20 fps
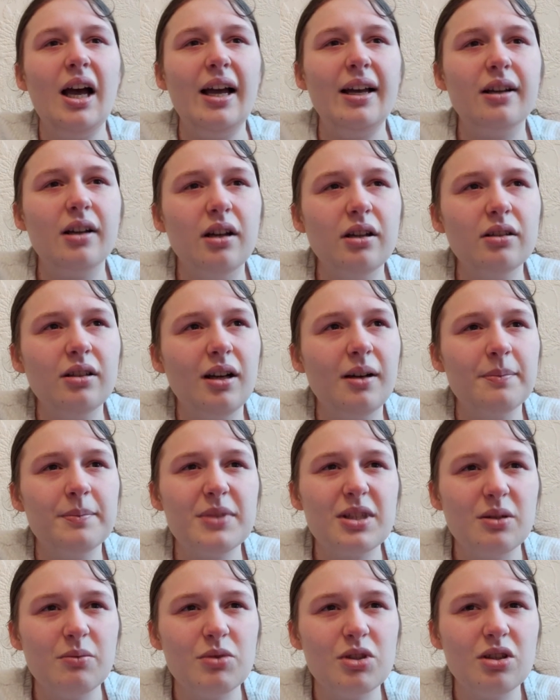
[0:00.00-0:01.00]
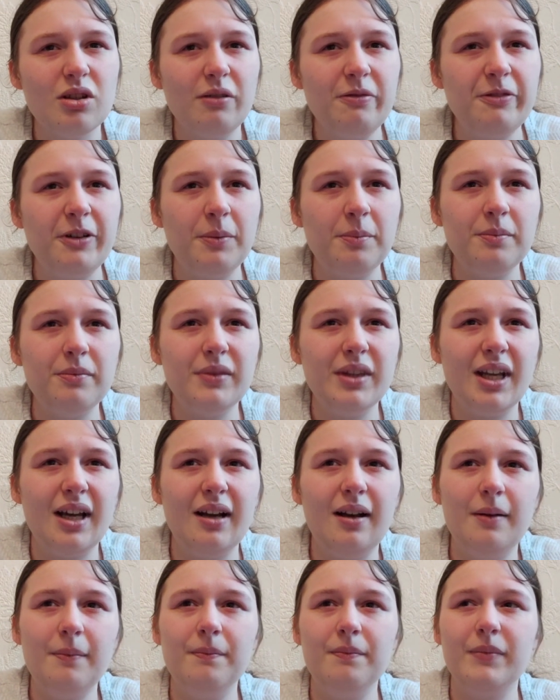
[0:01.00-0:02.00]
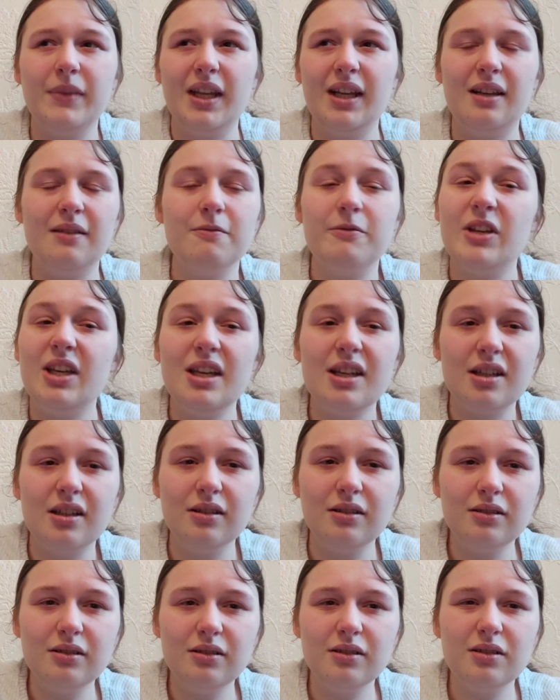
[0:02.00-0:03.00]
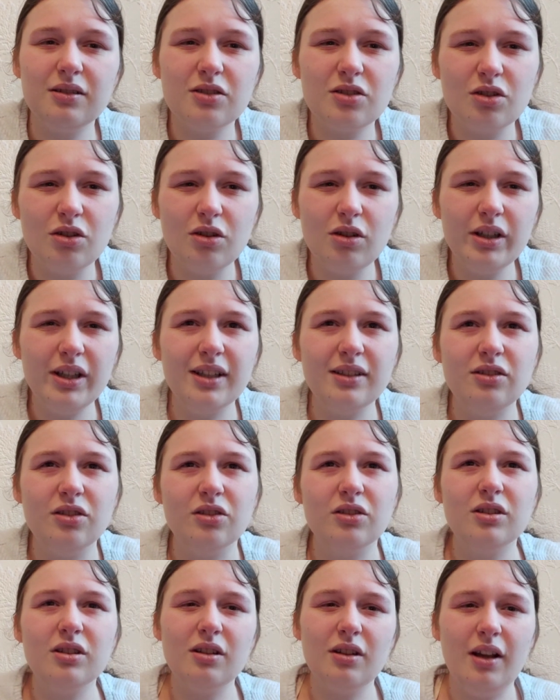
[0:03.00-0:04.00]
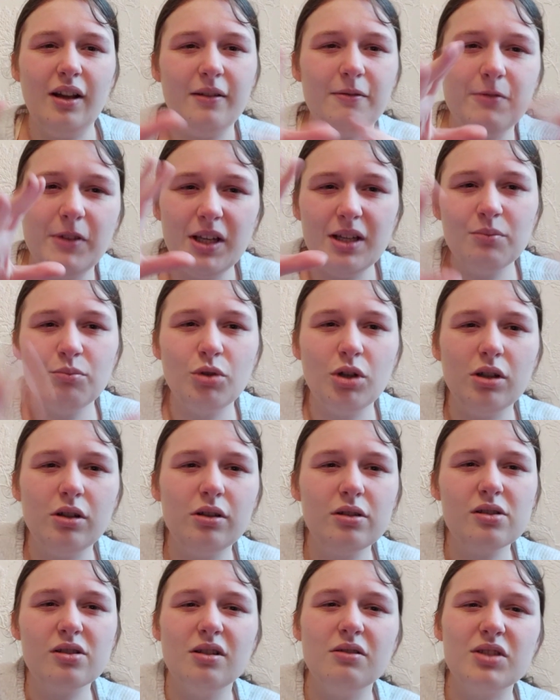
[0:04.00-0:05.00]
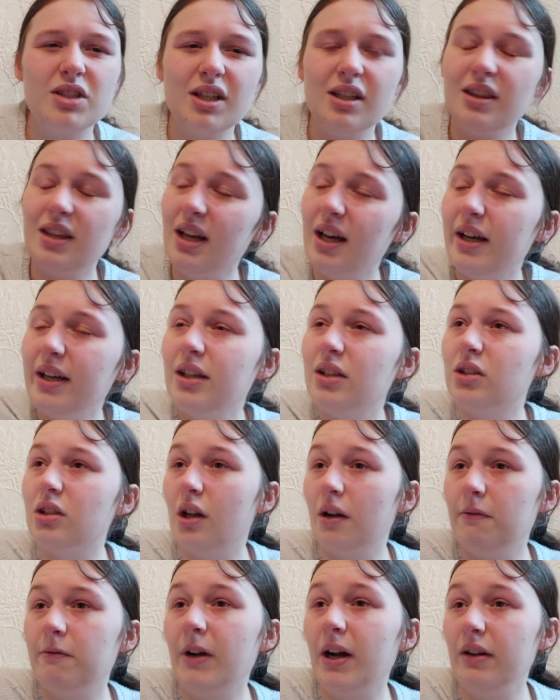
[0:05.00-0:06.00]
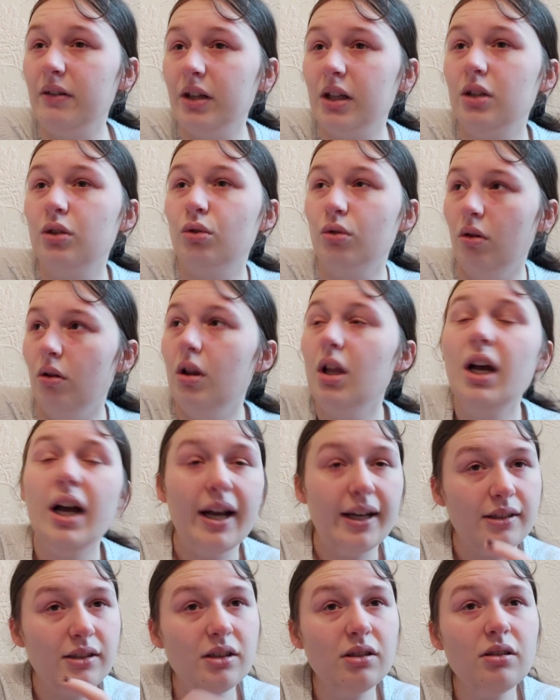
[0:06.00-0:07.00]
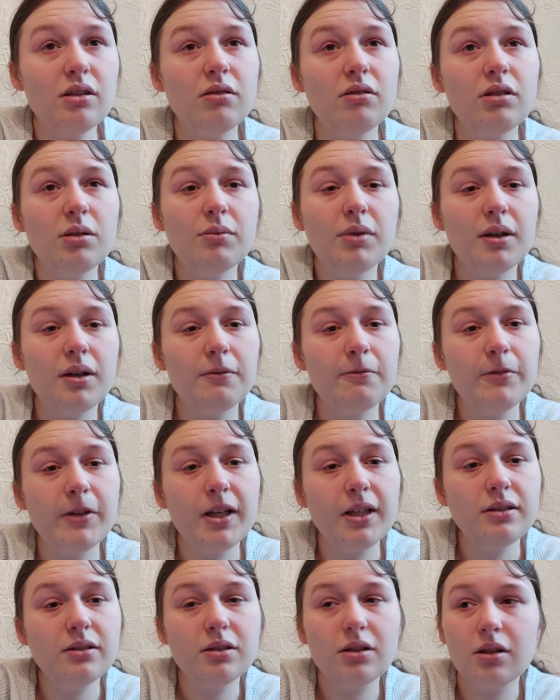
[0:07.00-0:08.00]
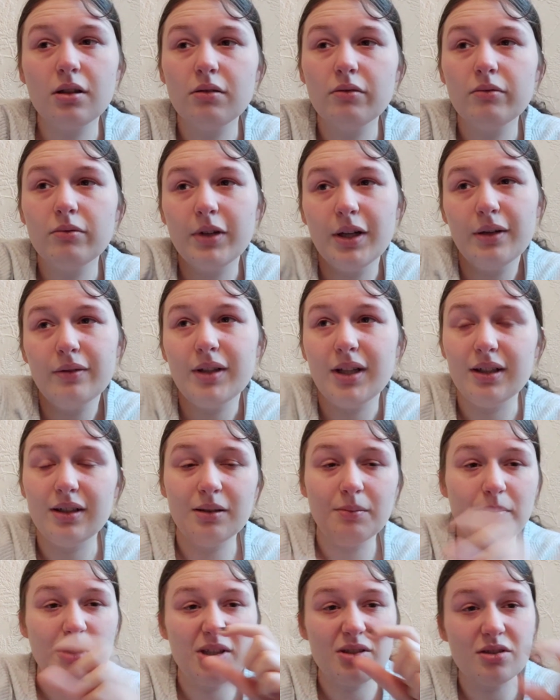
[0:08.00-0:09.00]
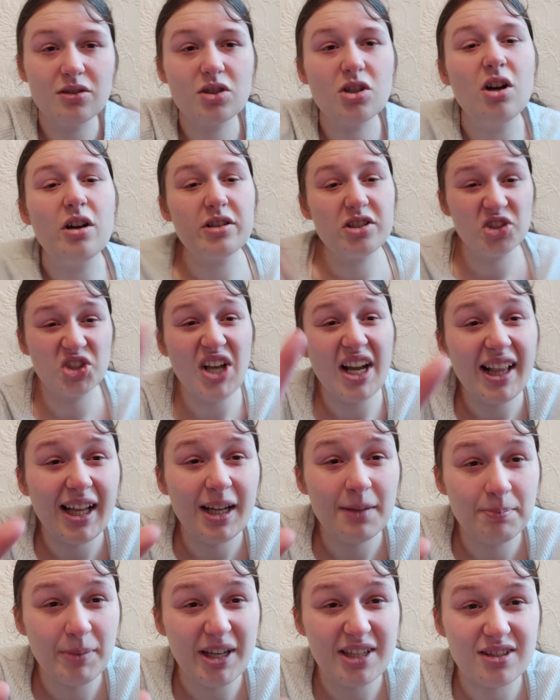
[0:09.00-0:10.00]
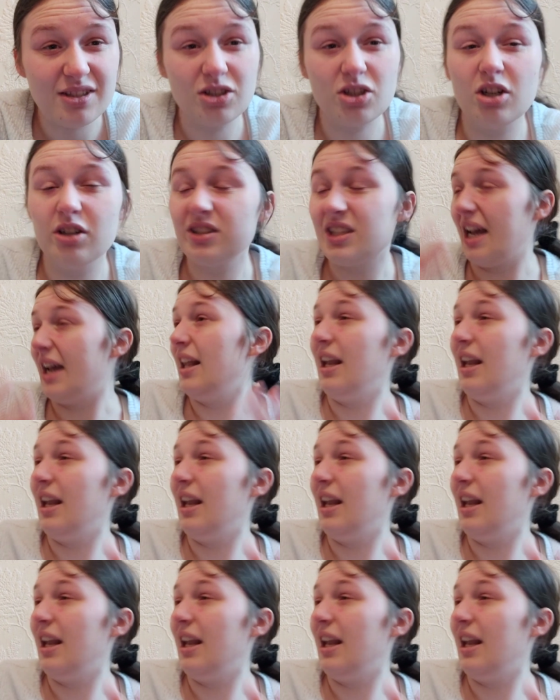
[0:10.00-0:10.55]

I got some stuff from like a vegan store that does like vegan products, and I was like, that is very cool. I didn't know they were at first, and then I wear like the business card because I like business cards.